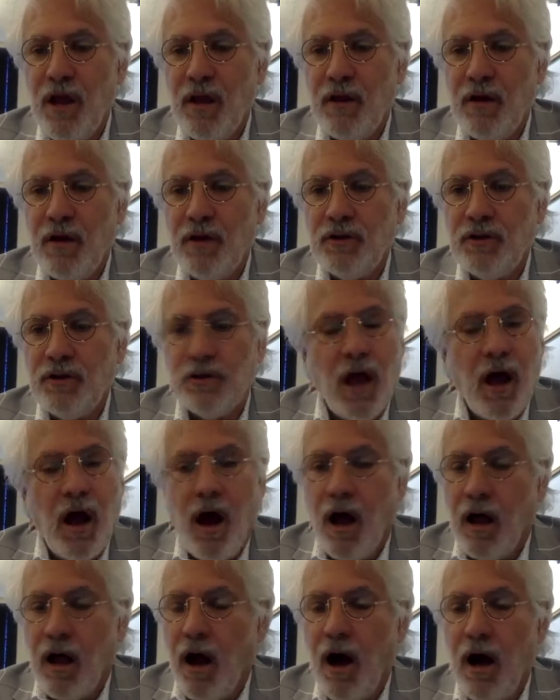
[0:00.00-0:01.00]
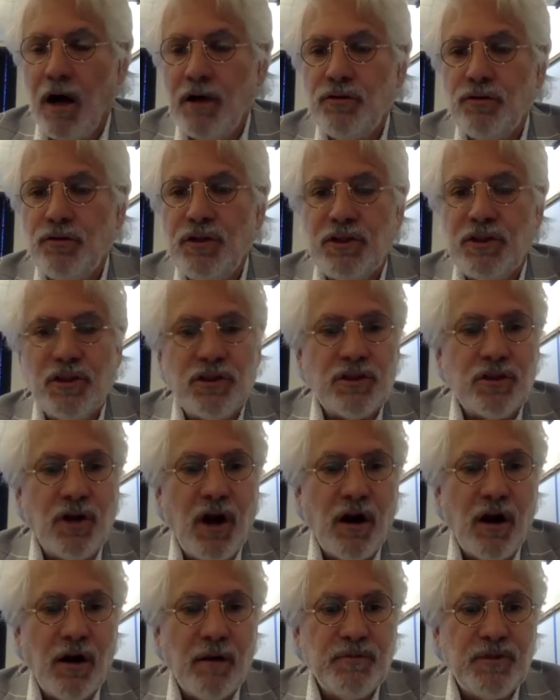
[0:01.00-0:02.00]
There's hundreds of
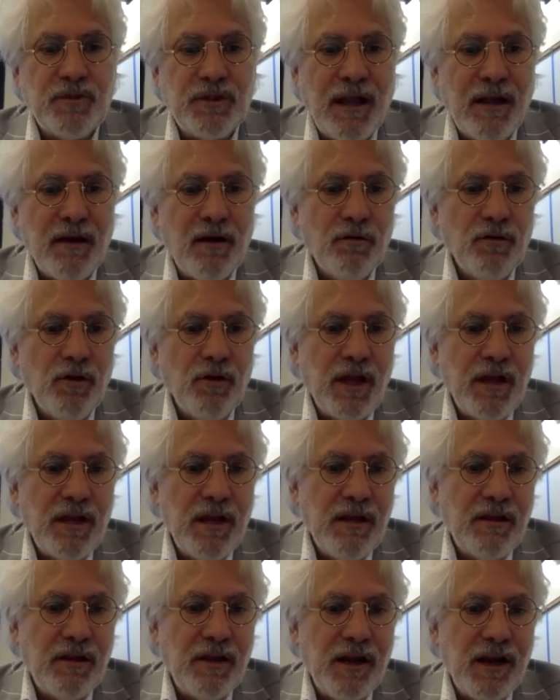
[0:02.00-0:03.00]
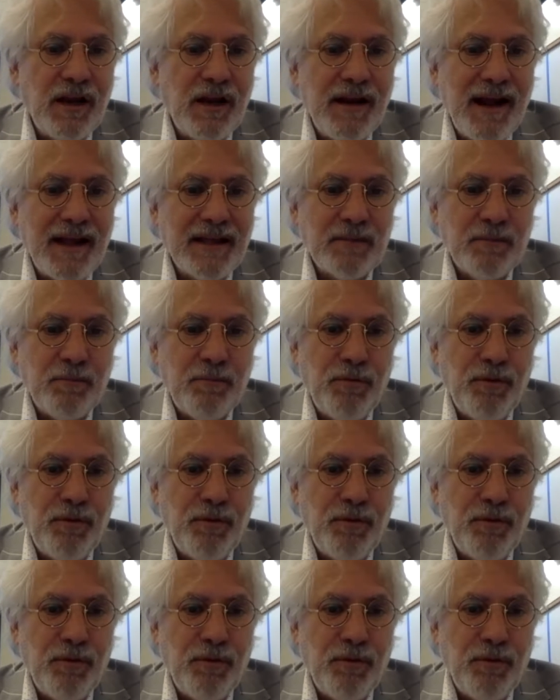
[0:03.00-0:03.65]
startups that are looking into the next